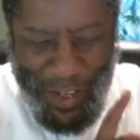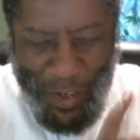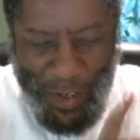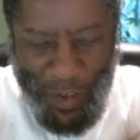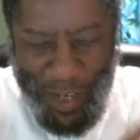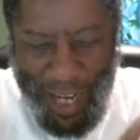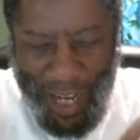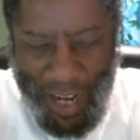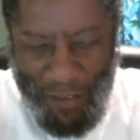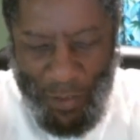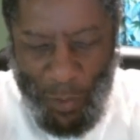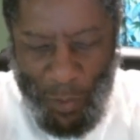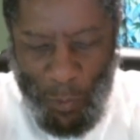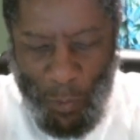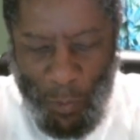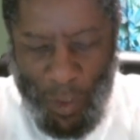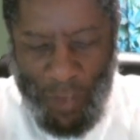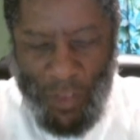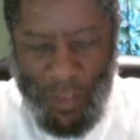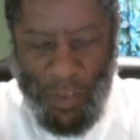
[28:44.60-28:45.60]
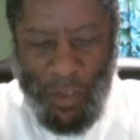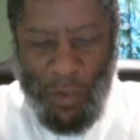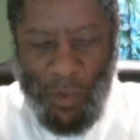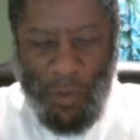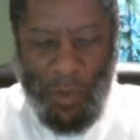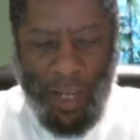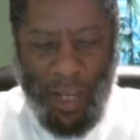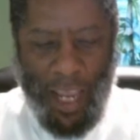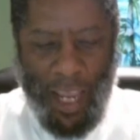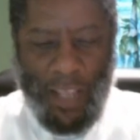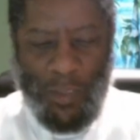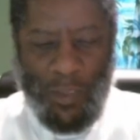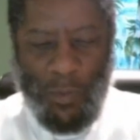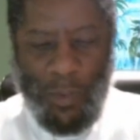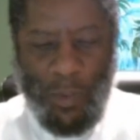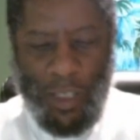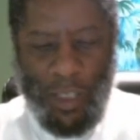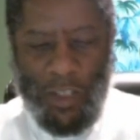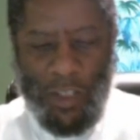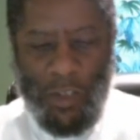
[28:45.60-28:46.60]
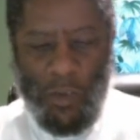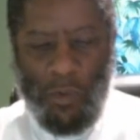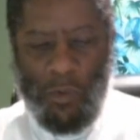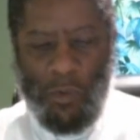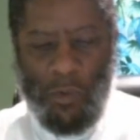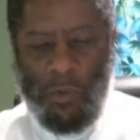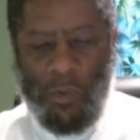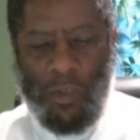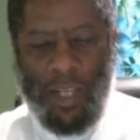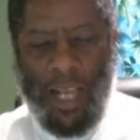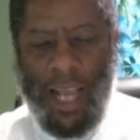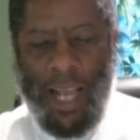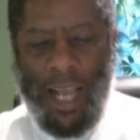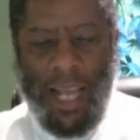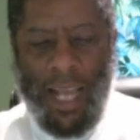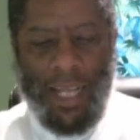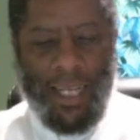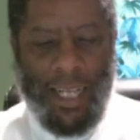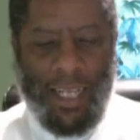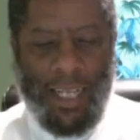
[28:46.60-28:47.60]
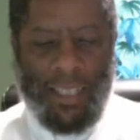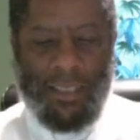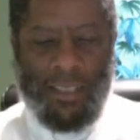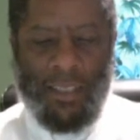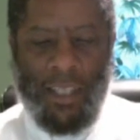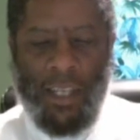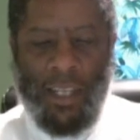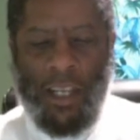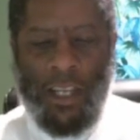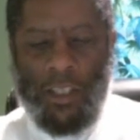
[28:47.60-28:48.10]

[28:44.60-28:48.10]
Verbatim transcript: or have it with you as we go through the highlights,